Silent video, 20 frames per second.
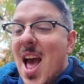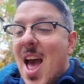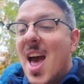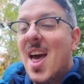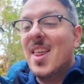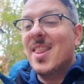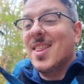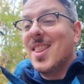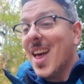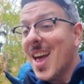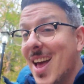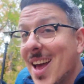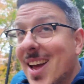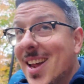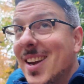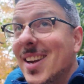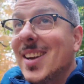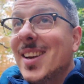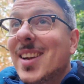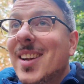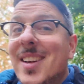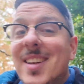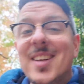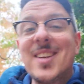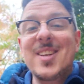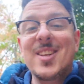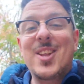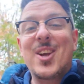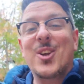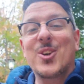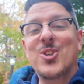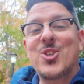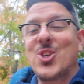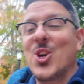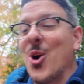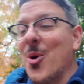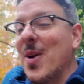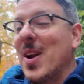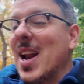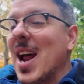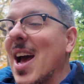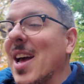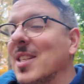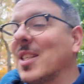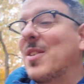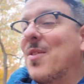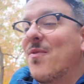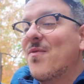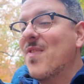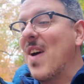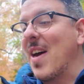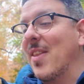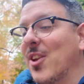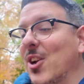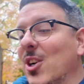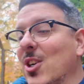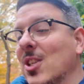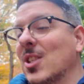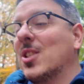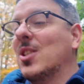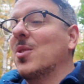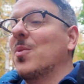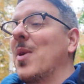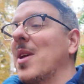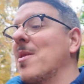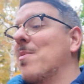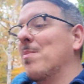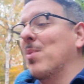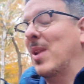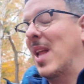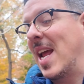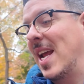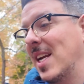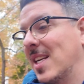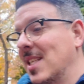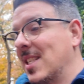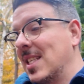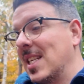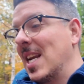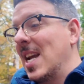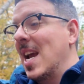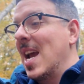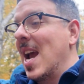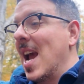And then they're showing us feathers with planks